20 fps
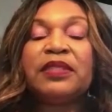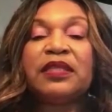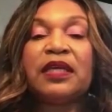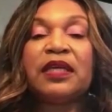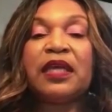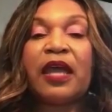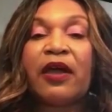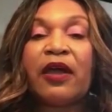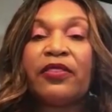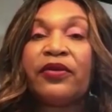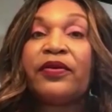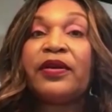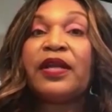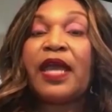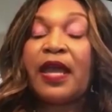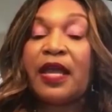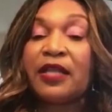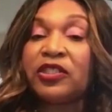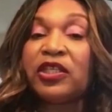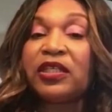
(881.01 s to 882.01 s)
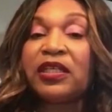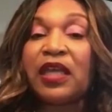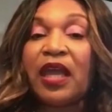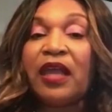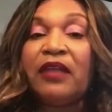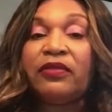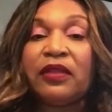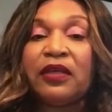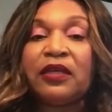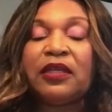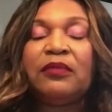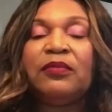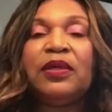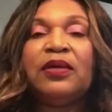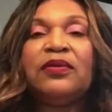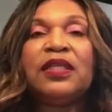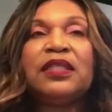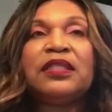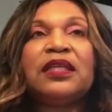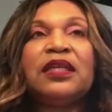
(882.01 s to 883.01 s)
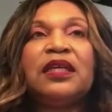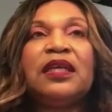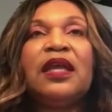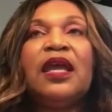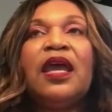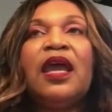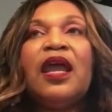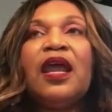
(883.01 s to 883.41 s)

together and educate the community?